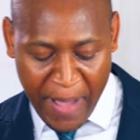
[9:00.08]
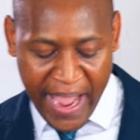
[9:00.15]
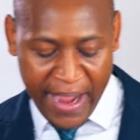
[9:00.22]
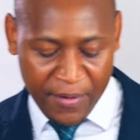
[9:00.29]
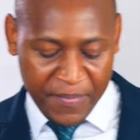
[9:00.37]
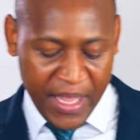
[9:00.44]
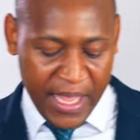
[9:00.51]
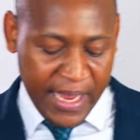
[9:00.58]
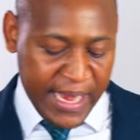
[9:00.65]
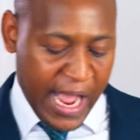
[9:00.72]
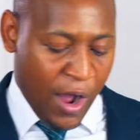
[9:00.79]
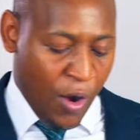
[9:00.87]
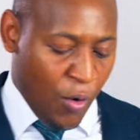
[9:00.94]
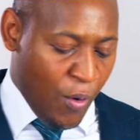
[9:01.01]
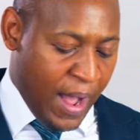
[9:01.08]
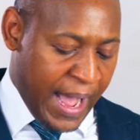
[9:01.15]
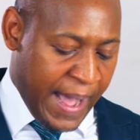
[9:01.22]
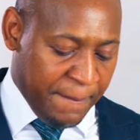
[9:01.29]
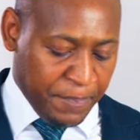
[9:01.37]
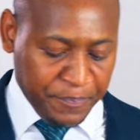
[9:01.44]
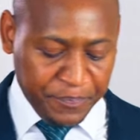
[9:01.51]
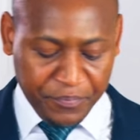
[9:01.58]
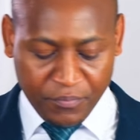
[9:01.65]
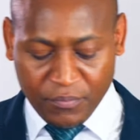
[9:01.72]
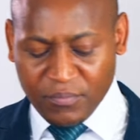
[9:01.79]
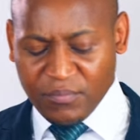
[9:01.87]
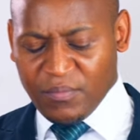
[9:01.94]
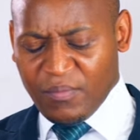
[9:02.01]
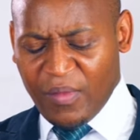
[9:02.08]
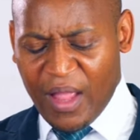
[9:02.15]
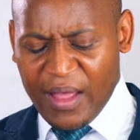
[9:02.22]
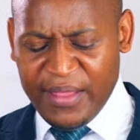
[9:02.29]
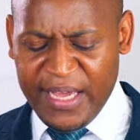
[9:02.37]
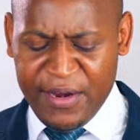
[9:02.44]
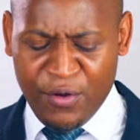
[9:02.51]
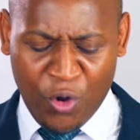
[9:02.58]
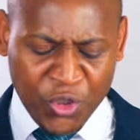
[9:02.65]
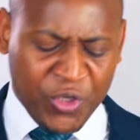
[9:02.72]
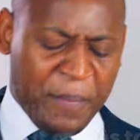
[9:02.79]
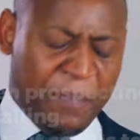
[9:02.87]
mile. Now, then also